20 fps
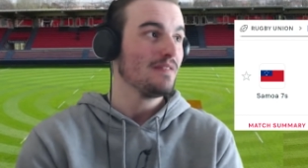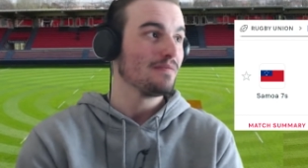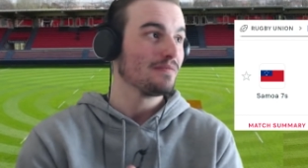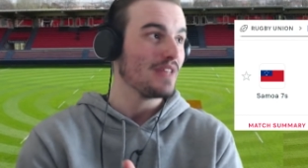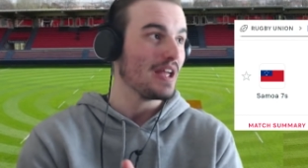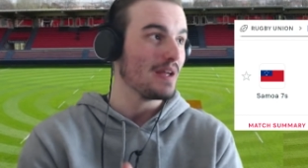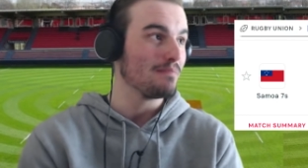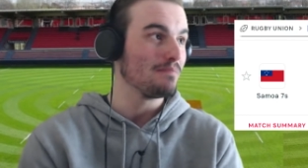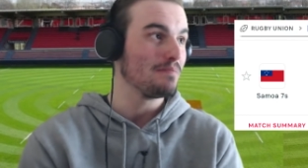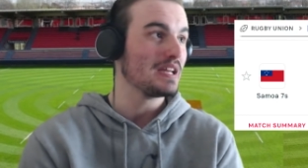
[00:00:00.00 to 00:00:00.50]

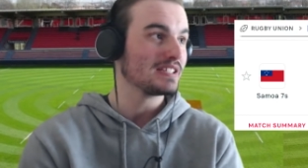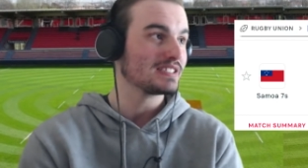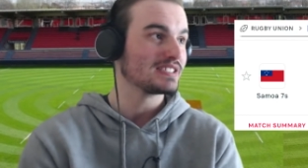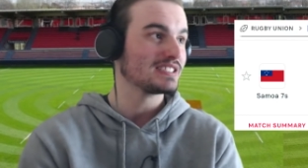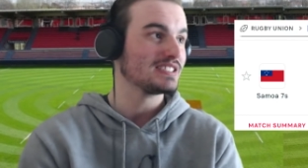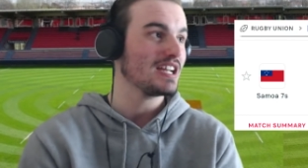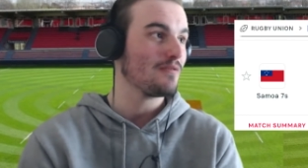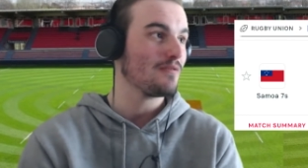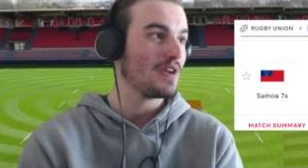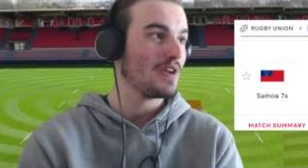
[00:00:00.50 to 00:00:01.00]
They beat
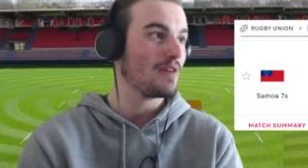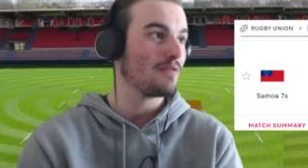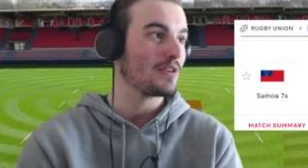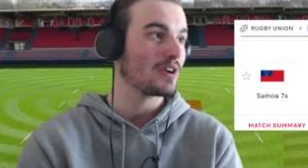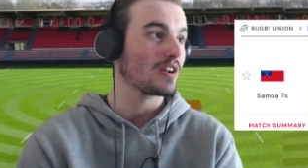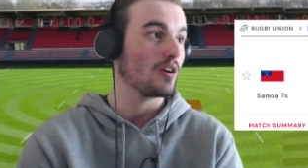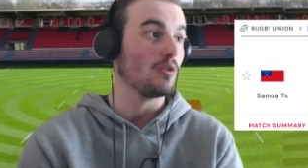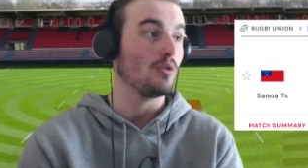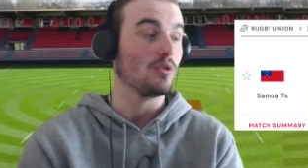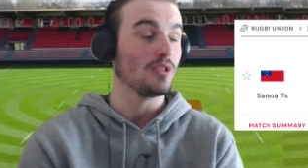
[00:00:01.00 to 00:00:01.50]
South
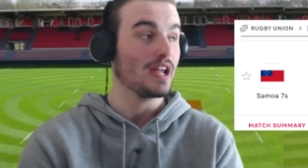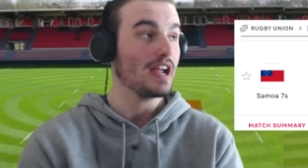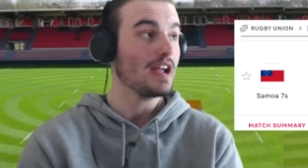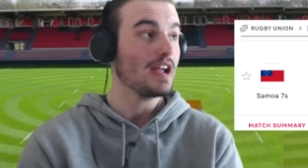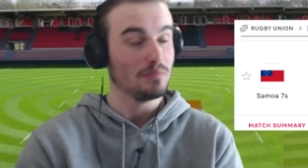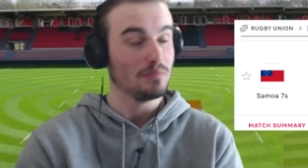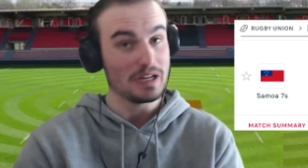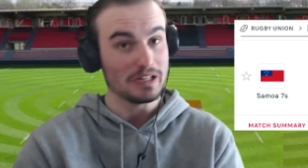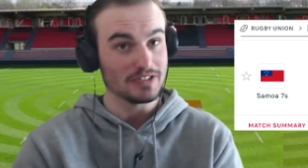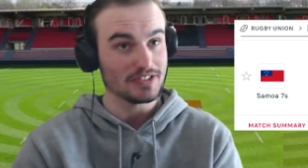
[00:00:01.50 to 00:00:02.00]
Africa. Or they
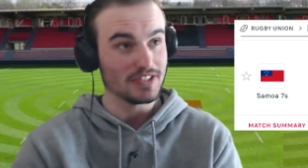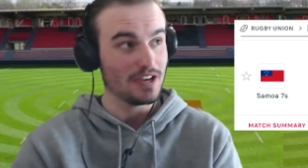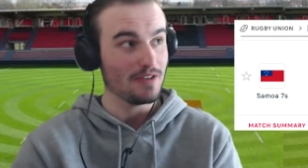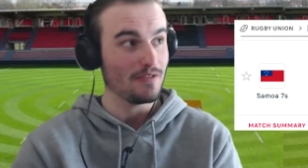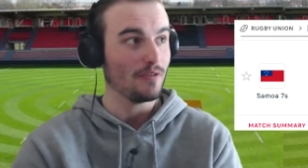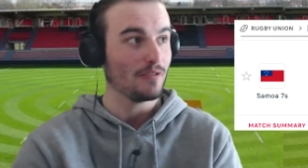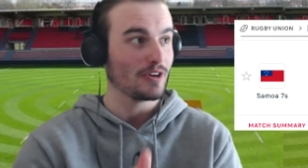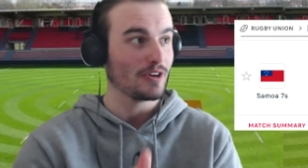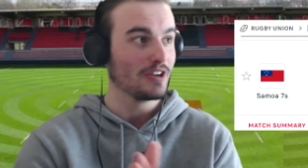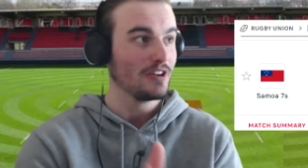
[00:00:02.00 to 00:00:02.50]
haven't beaten South
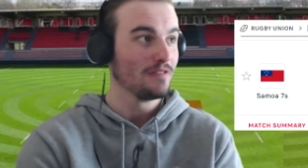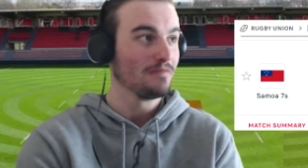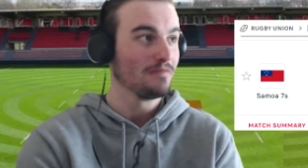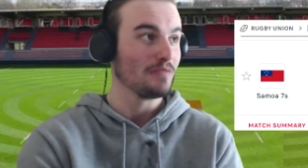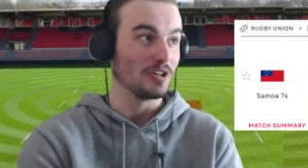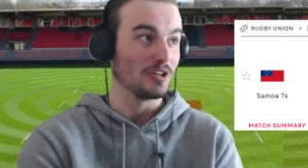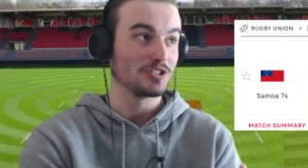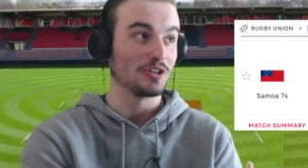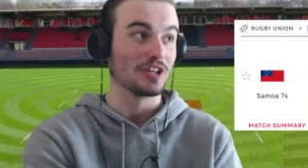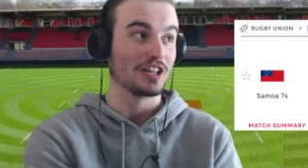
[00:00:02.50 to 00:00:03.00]
Africa.
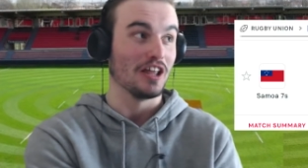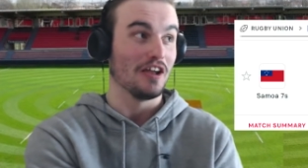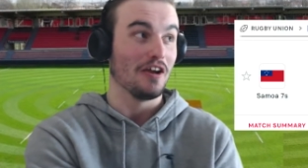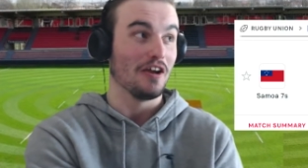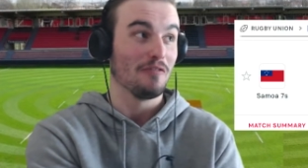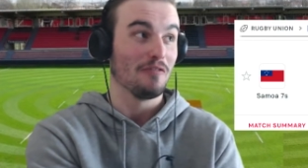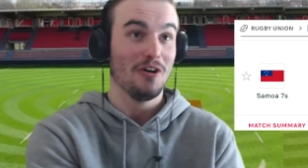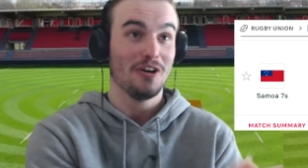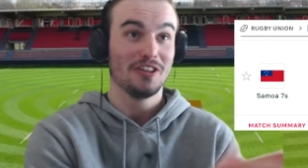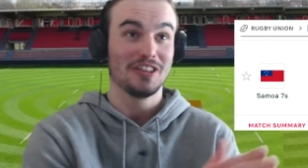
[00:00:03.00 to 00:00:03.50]
I should
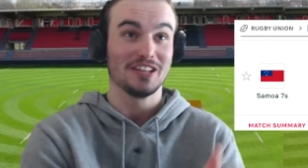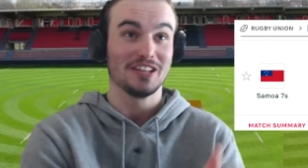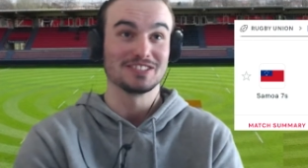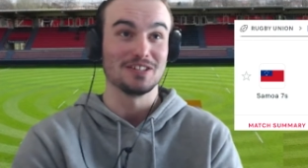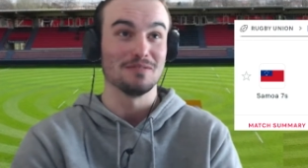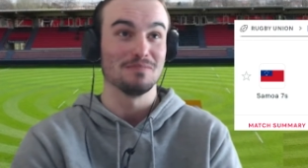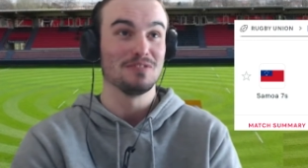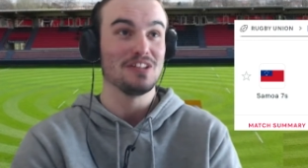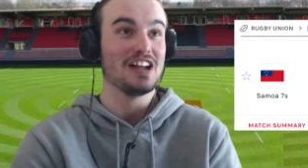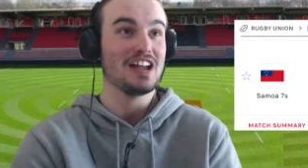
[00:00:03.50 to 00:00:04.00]
clarify. They're
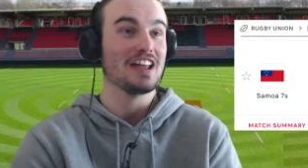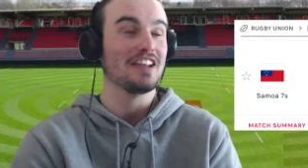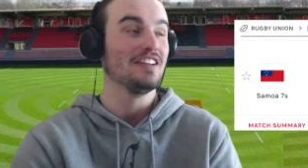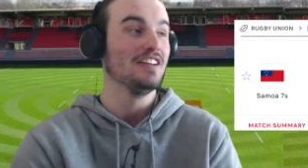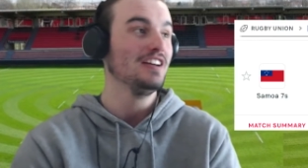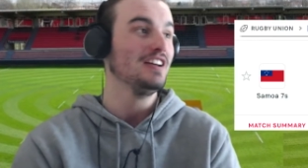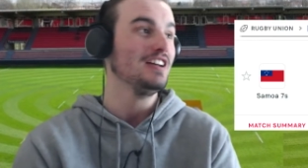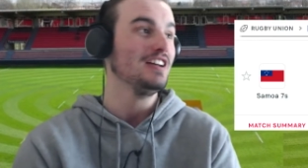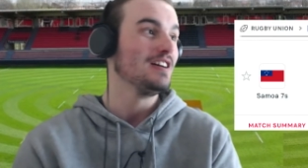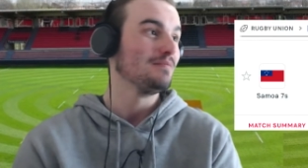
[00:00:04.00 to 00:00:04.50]
still playing.
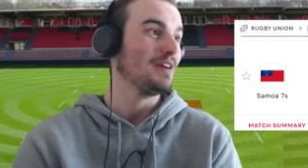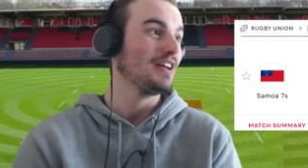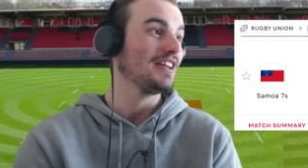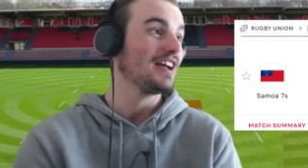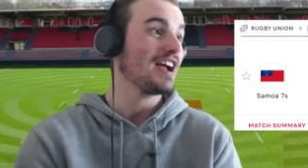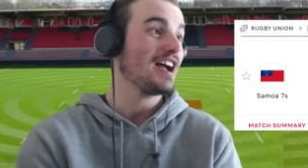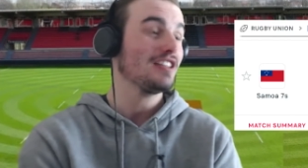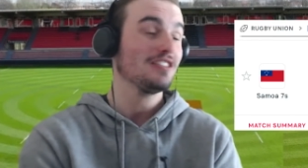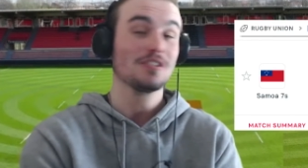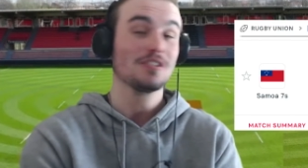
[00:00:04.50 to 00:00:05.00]
But
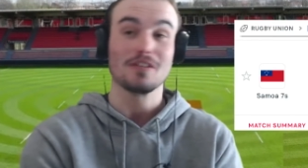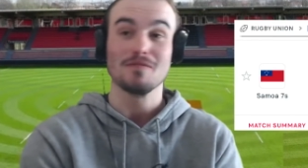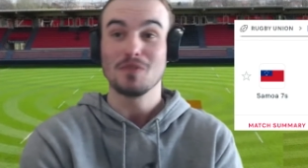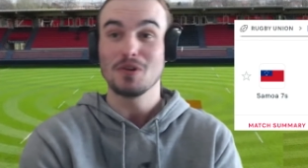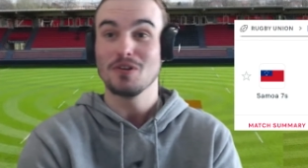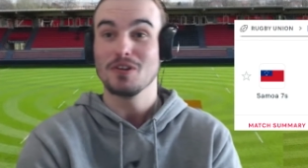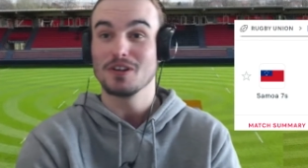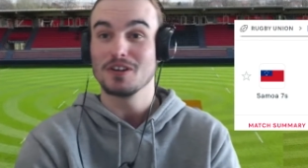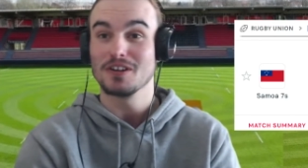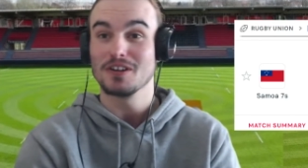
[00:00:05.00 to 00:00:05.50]
they are looking
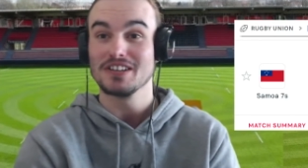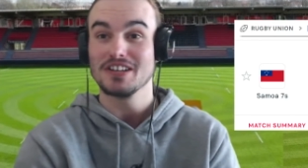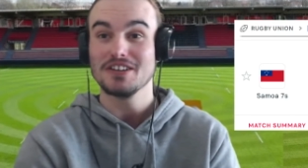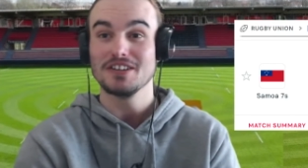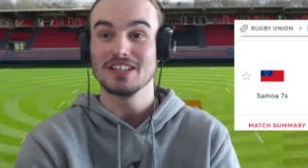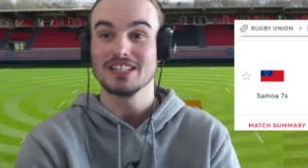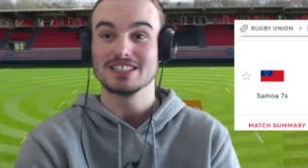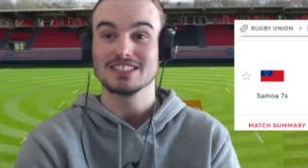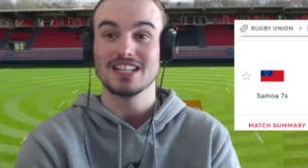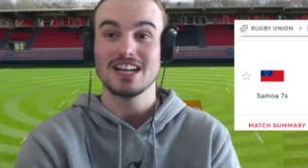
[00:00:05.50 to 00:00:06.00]
very good in the
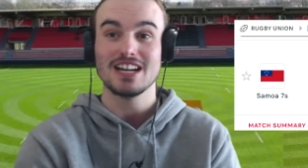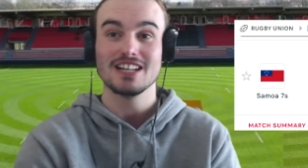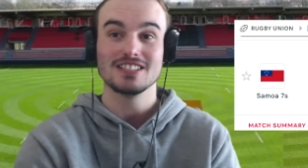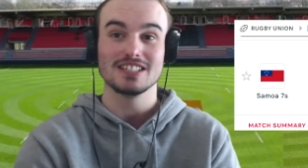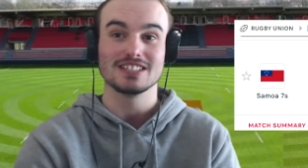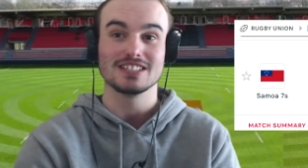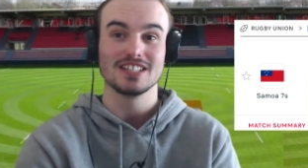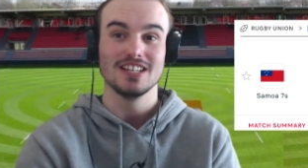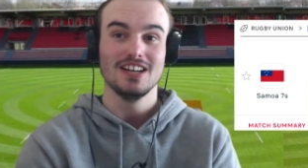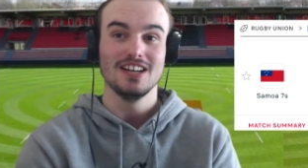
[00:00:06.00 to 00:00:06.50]
early
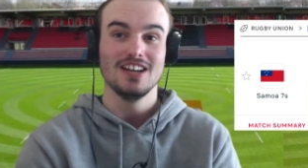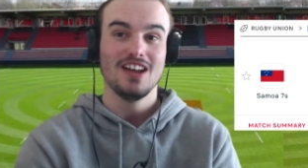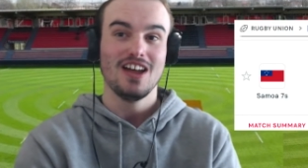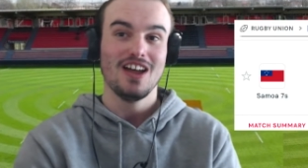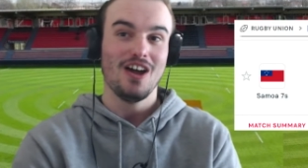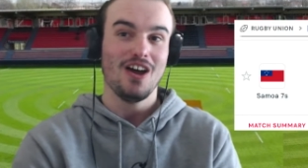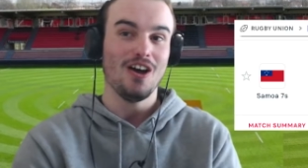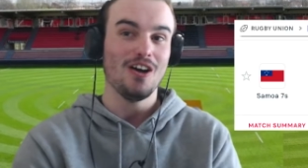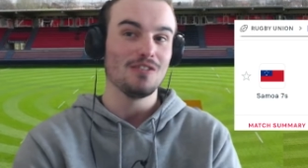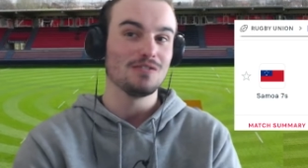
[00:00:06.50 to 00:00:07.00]
stages
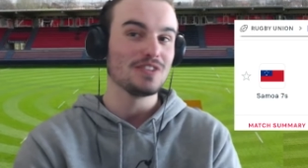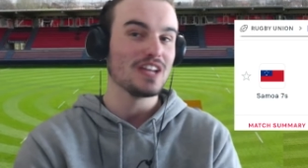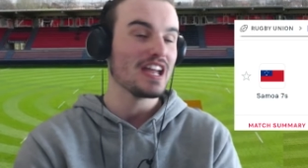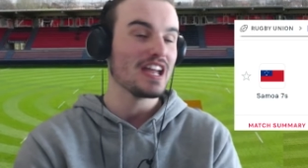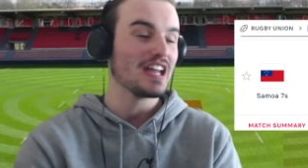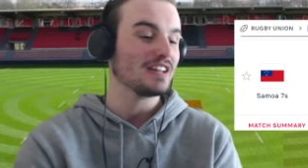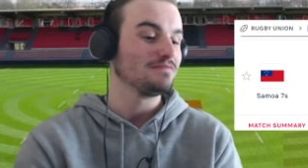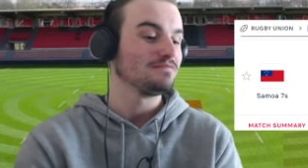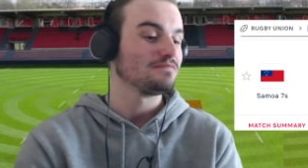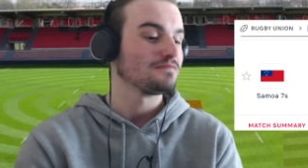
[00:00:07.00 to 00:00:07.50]
of
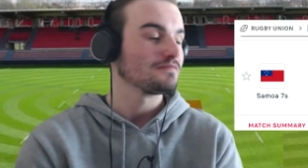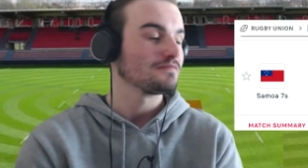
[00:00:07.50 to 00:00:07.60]
that.